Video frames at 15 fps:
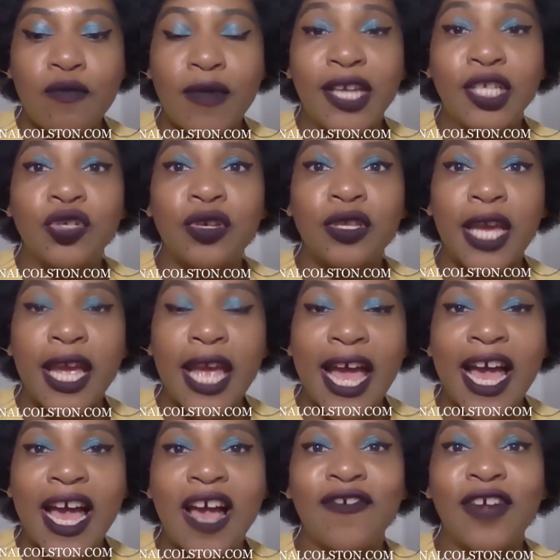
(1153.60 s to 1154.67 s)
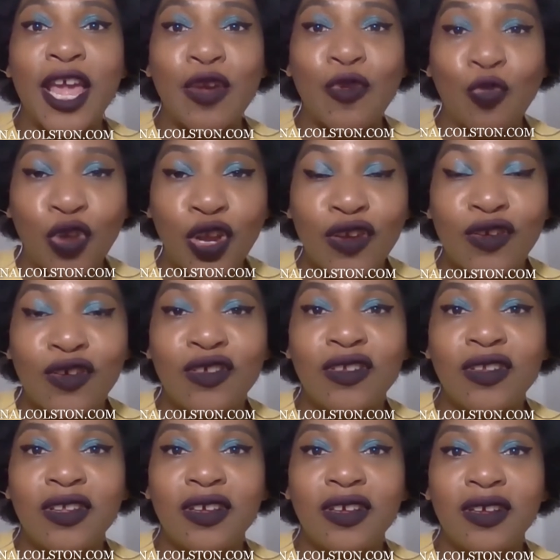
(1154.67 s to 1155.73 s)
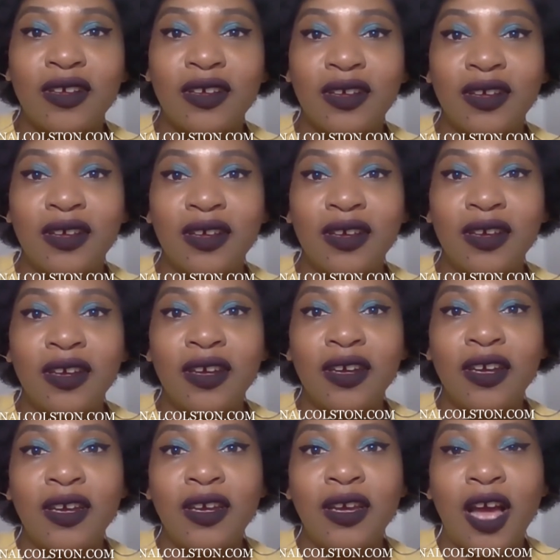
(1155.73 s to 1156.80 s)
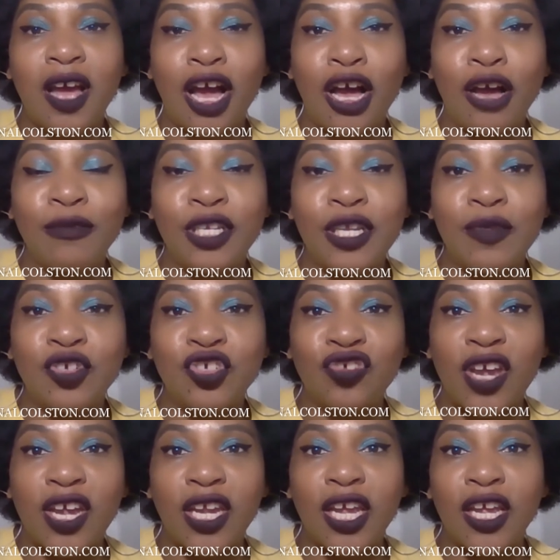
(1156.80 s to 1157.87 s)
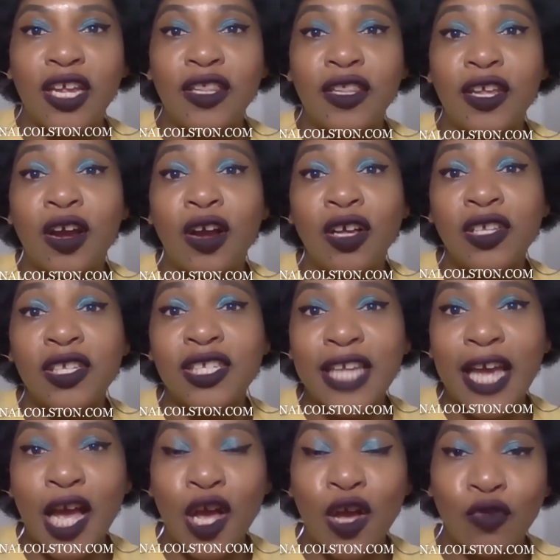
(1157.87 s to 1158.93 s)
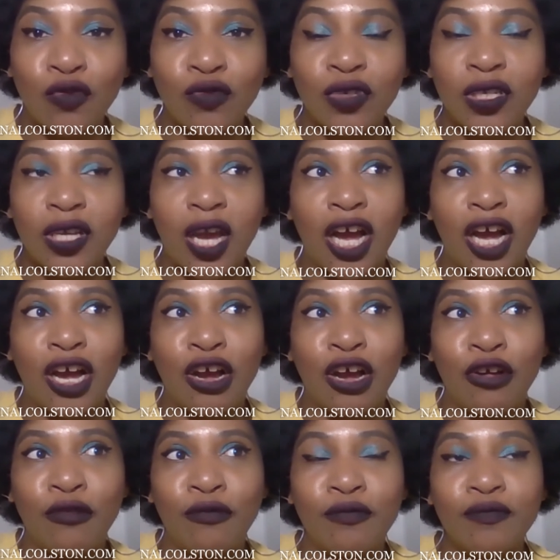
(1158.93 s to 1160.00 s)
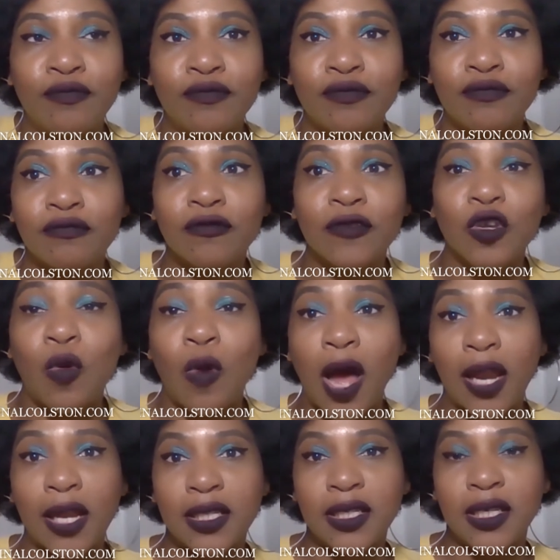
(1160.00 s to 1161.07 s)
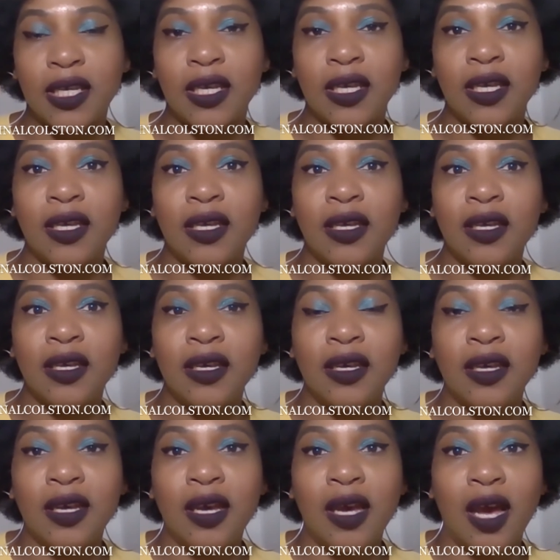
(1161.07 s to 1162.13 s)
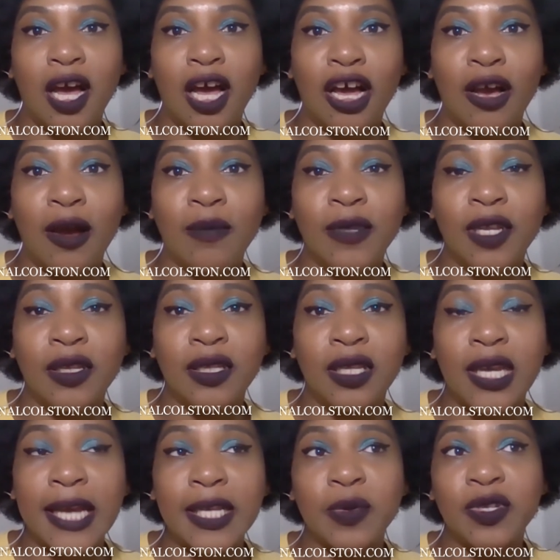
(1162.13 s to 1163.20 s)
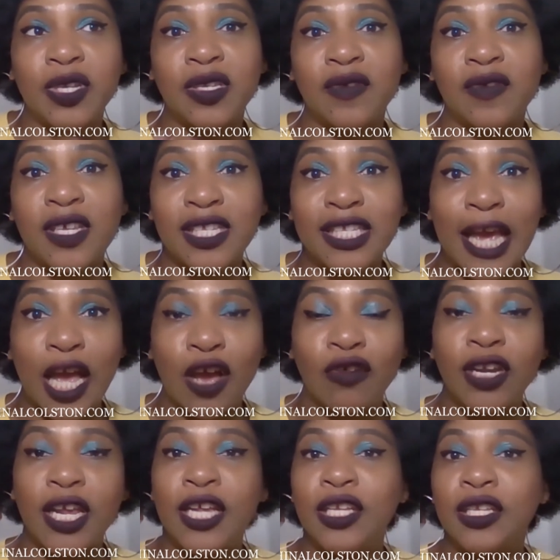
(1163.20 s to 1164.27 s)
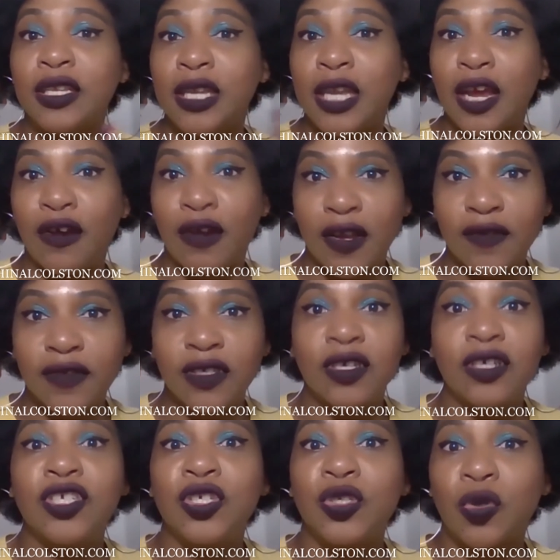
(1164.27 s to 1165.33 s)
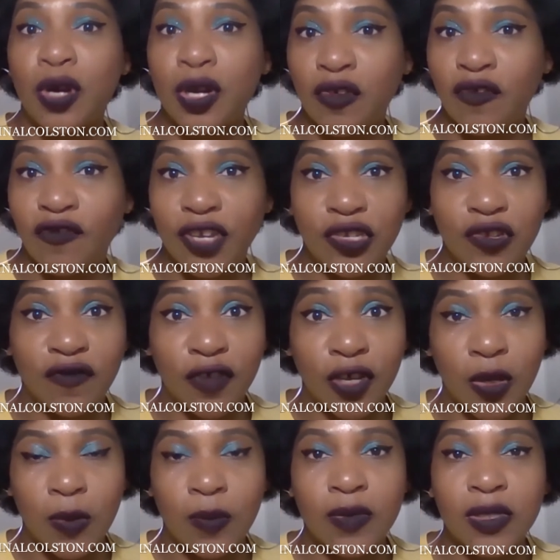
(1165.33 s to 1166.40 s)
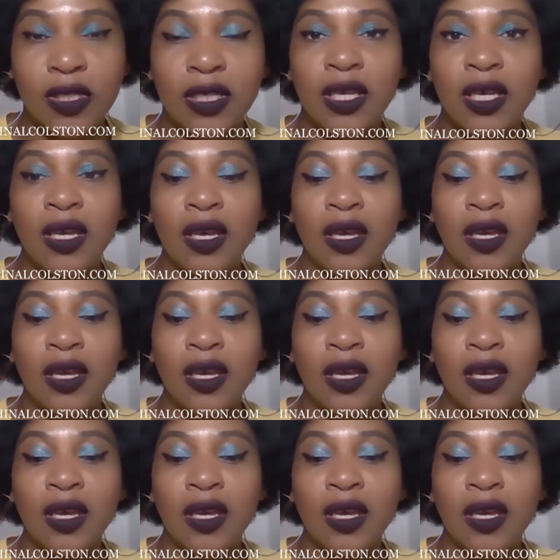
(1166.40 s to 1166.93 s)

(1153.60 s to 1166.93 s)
make sure they have a reel demonstrating their sound quality. The expertise of the sound in narratives, short or feature films.